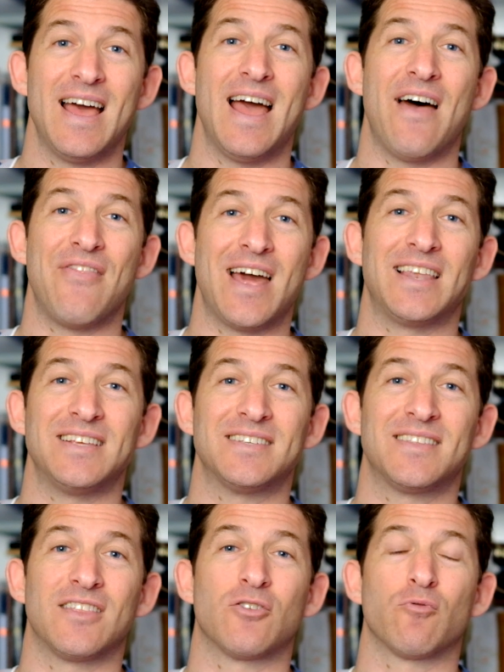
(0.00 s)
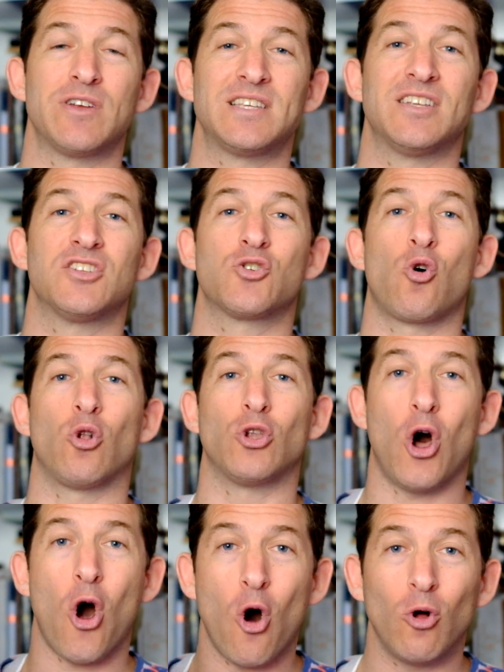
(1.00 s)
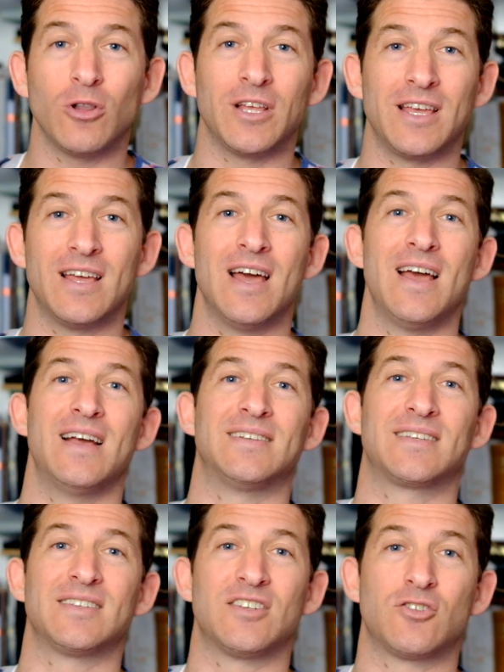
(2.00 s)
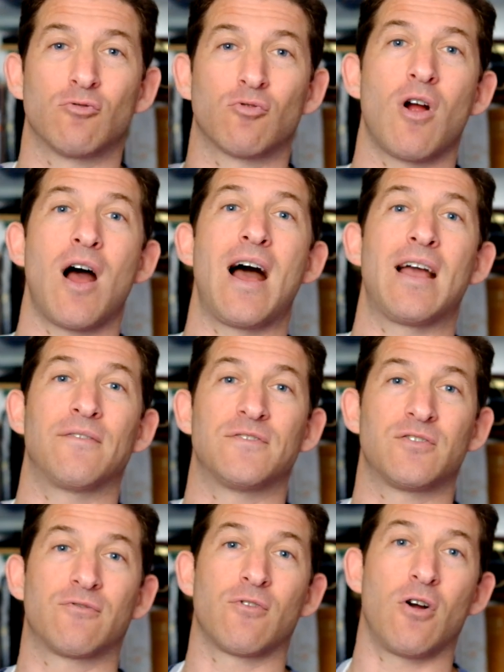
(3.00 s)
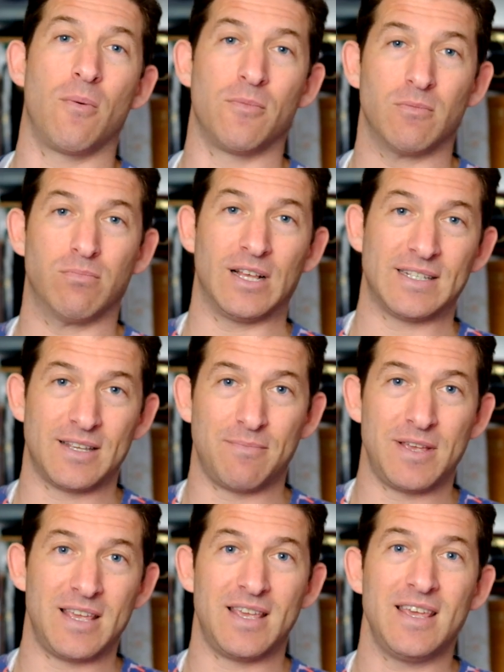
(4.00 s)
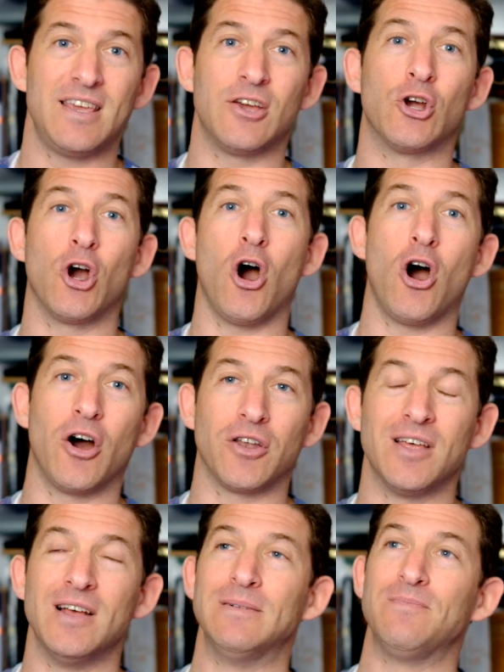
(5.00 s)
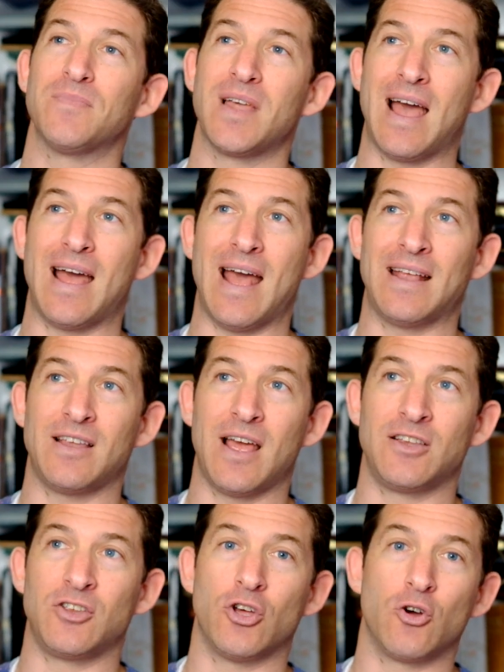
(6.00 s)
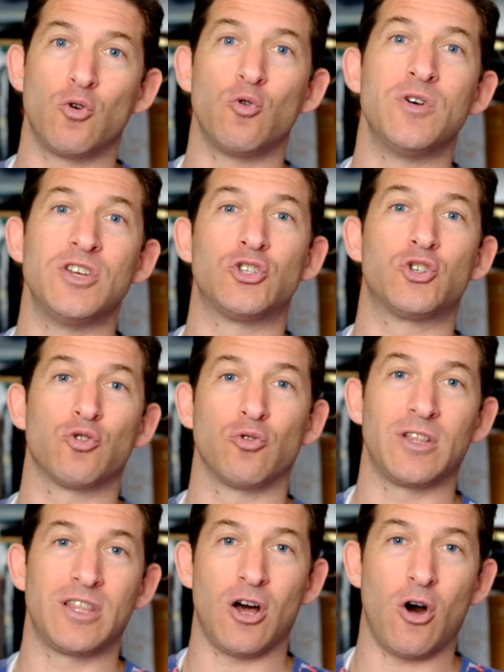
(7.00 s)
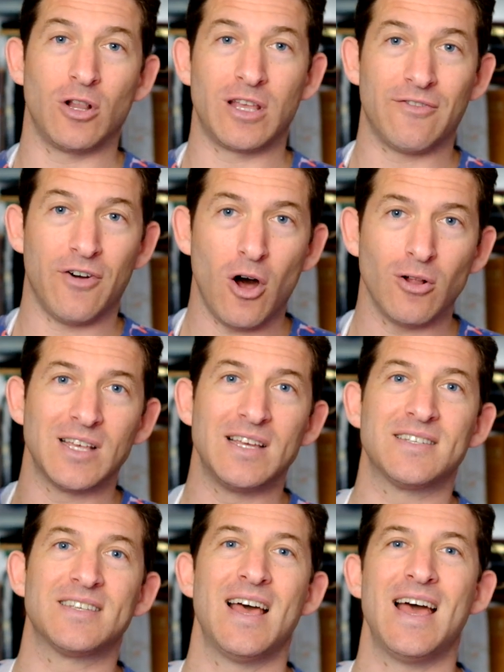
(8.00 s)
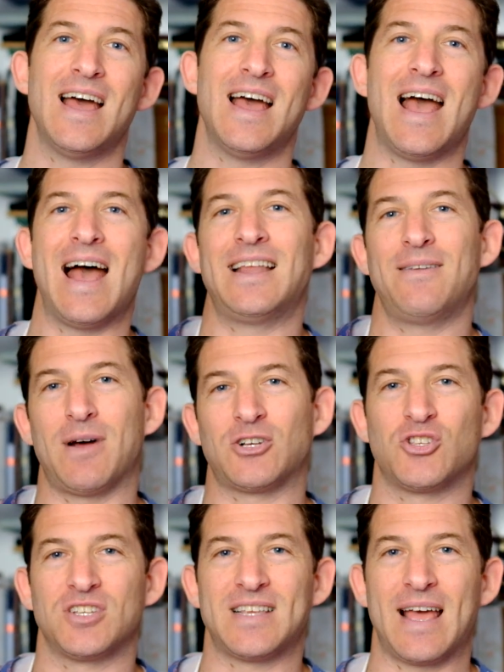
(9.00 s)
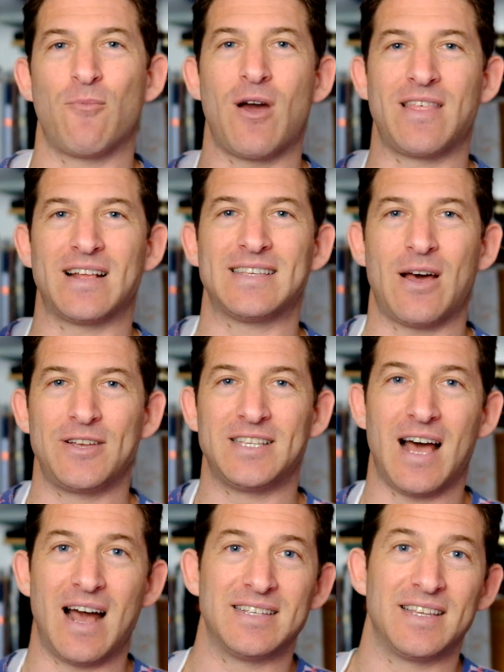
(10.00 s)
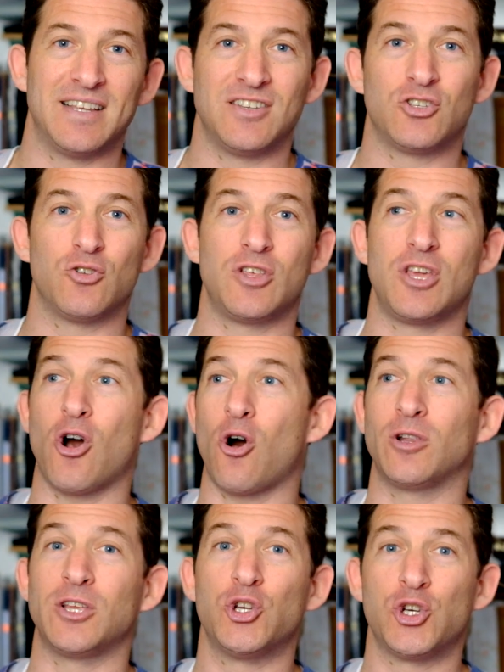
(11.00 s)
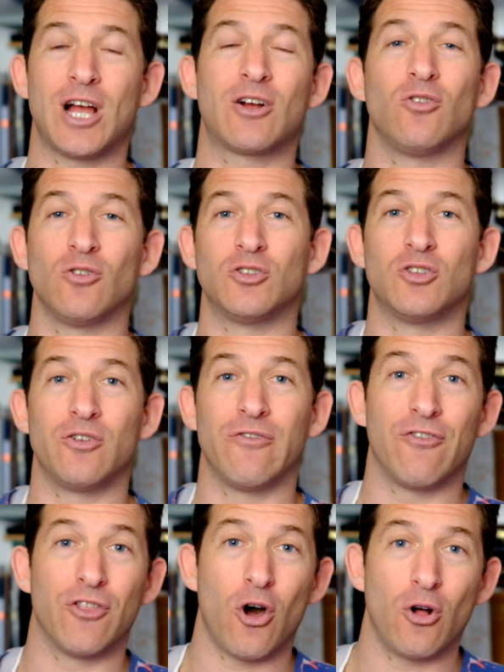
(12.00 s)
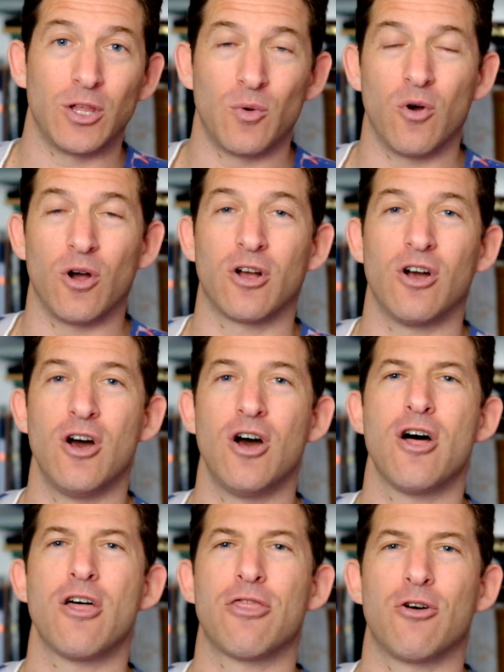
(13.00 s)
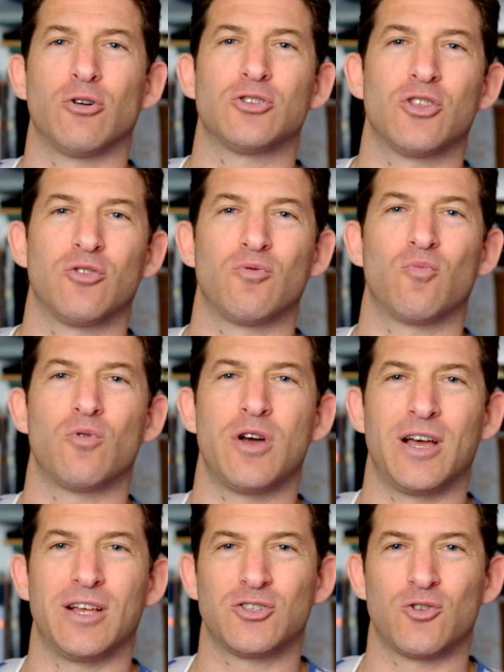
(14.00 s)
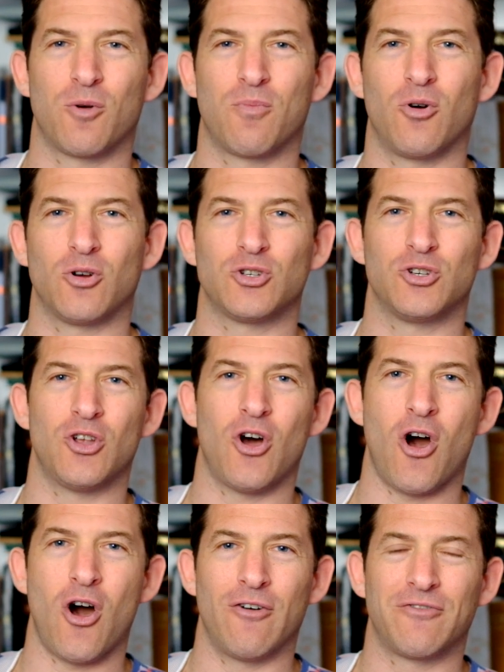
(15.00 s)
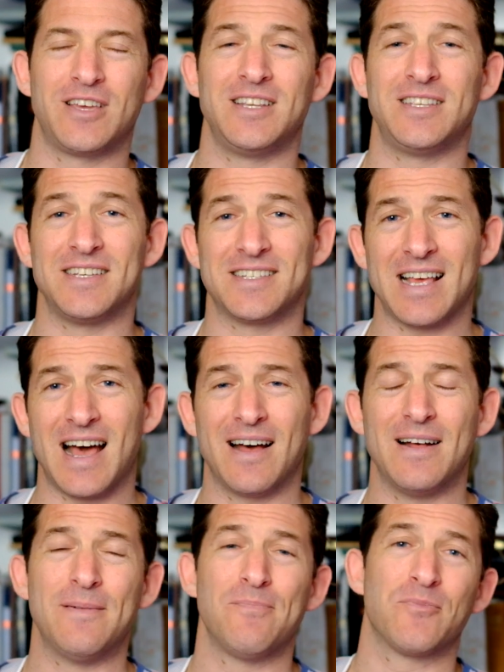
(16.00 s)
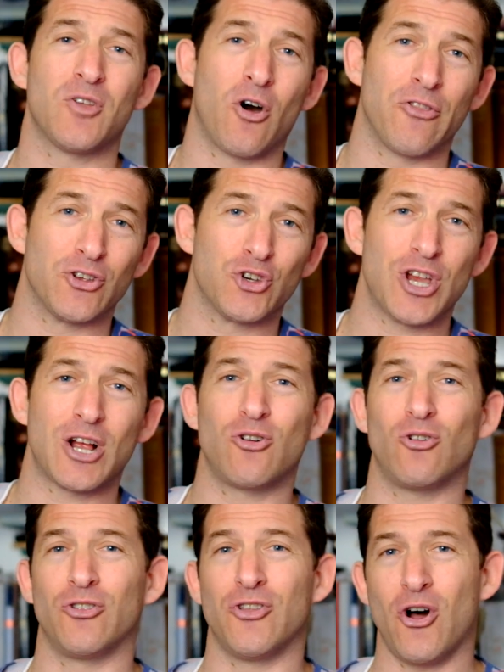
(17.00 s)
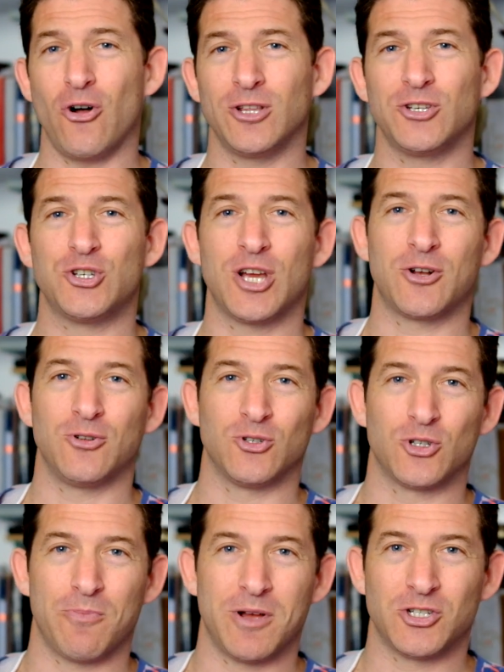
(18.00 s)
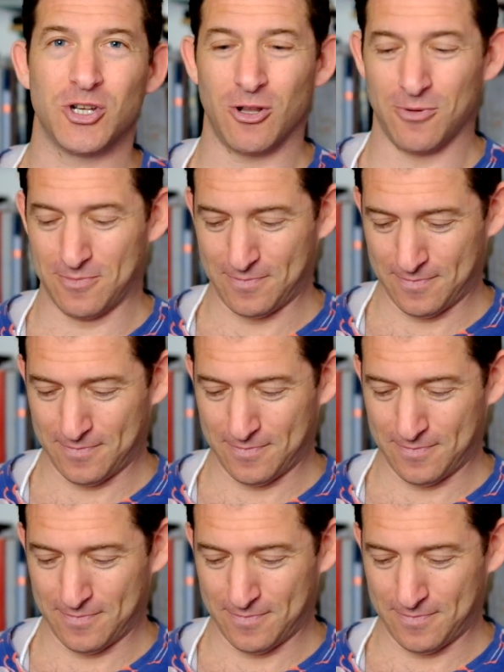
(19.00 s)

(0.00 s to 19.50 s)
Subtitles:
and that is that the reason it's called holy is because it derives from the blessed be He, God, and who is truly the Holy of Holies, and in much the same way, that's how he ties it into the holy shekel for the holy work. Thoughts on the Torah portion of Tisa, on the shekel and the holy shekel. Shabbat Shalom.